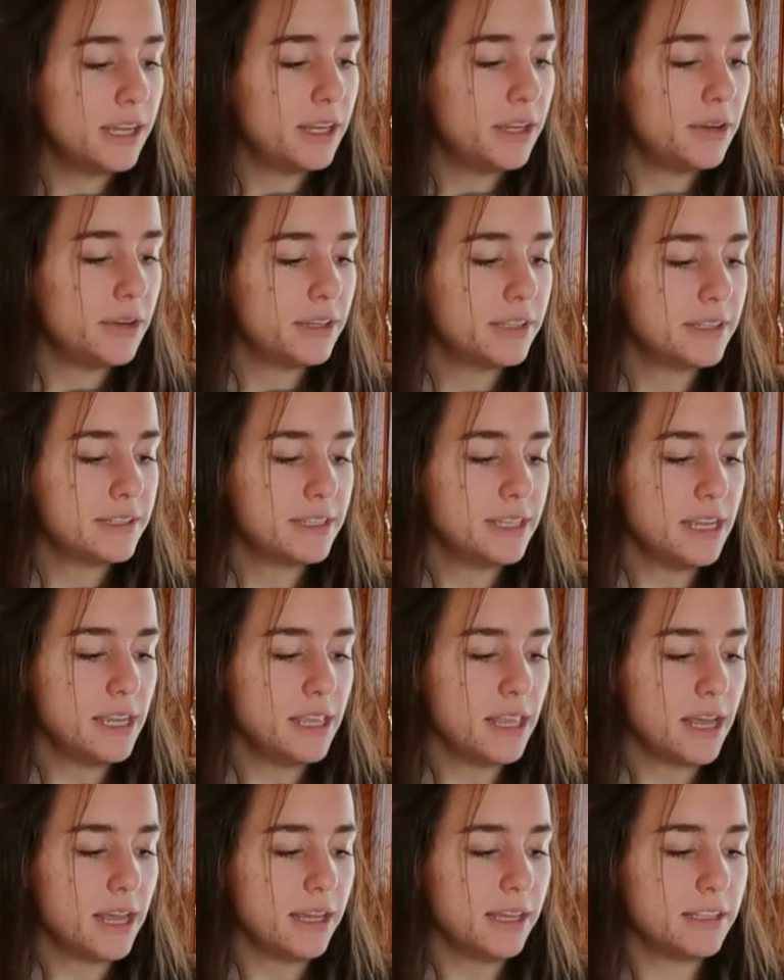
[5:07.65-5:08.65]
You can see
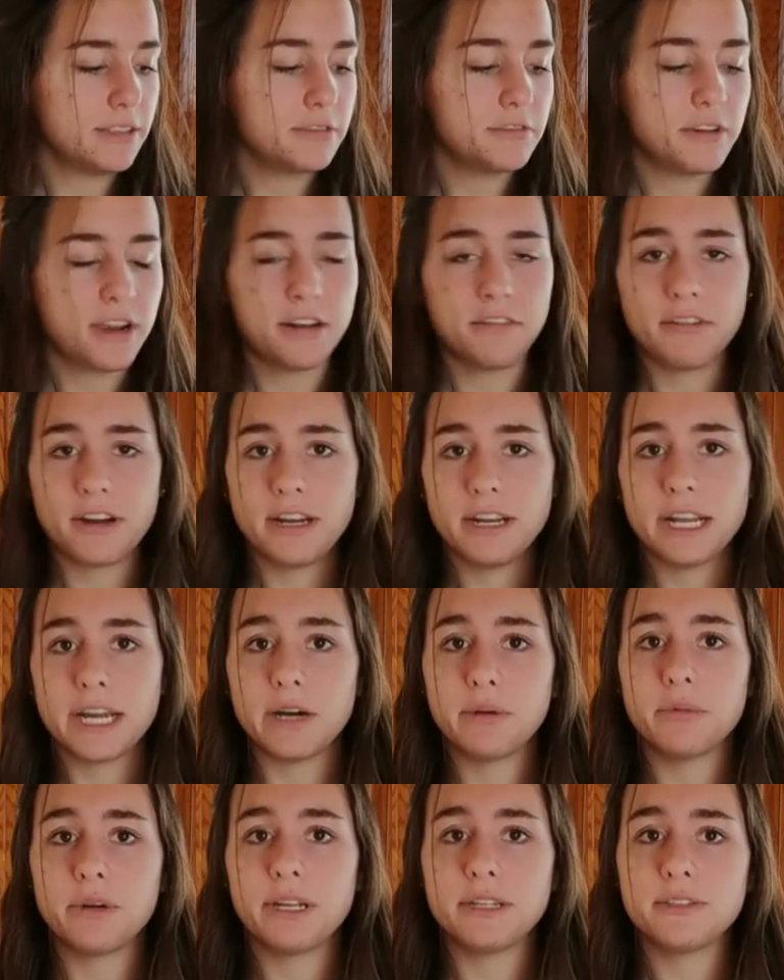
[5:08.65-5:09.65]
that it's red right
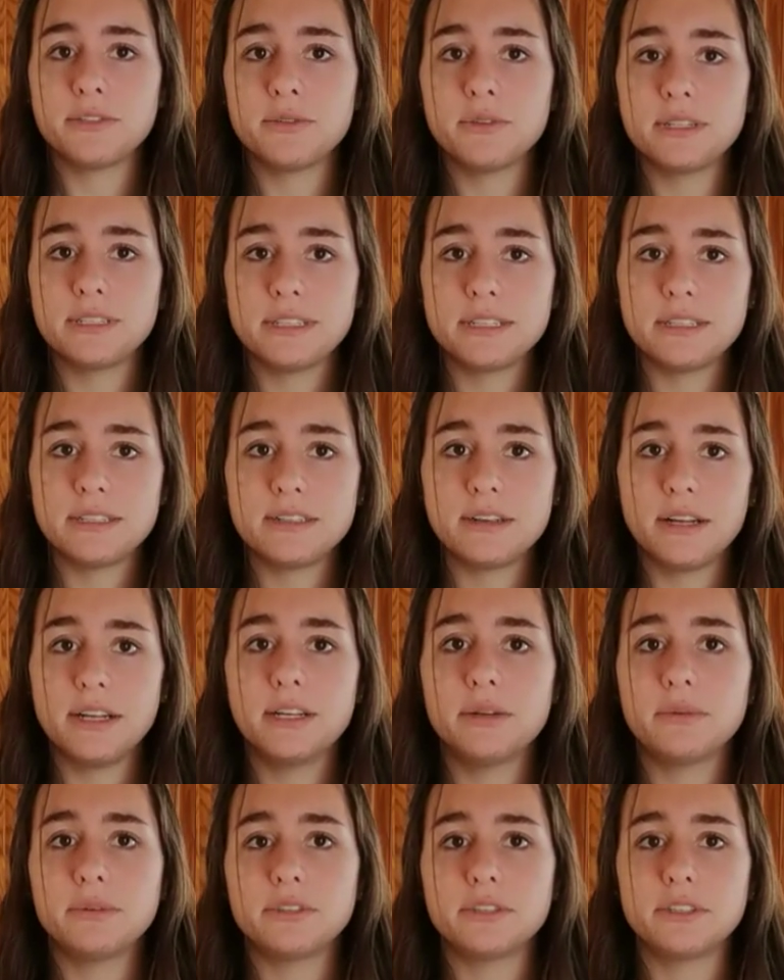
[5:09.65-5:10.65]
now, but as soon as it's done, it
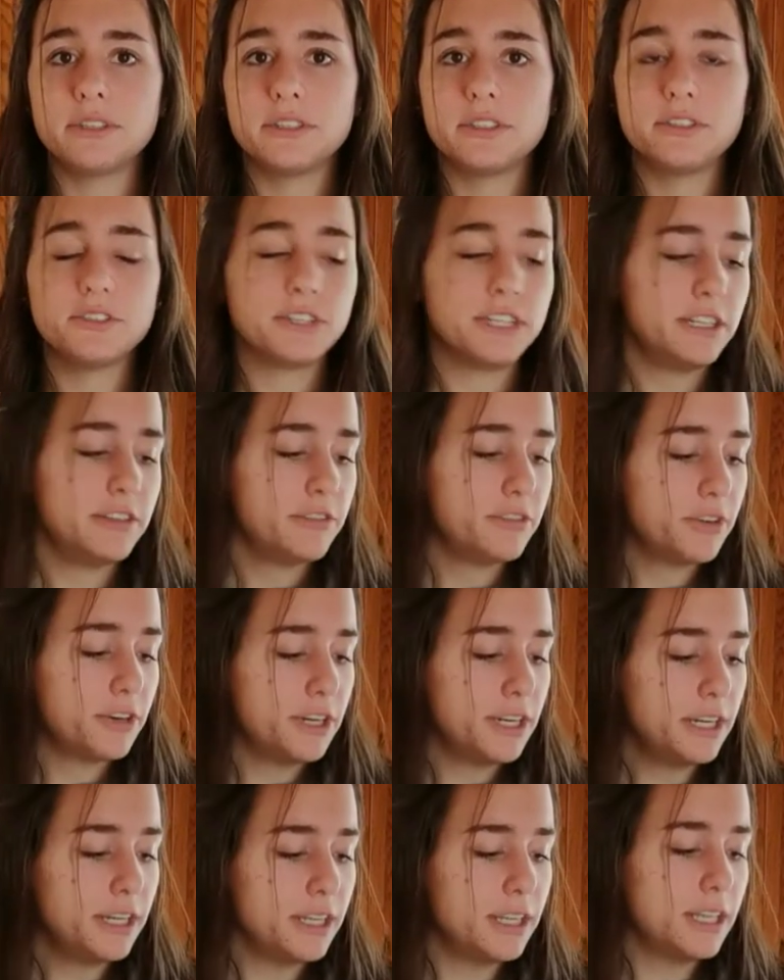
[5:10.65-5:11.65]
will turn green for
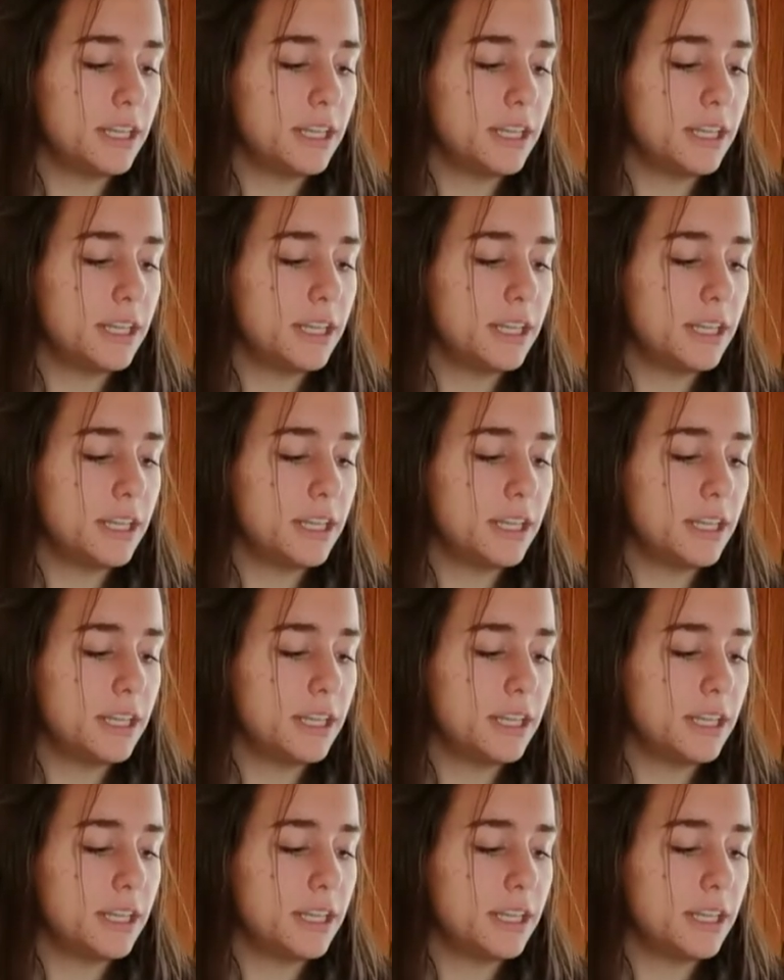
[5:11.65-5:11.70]
you.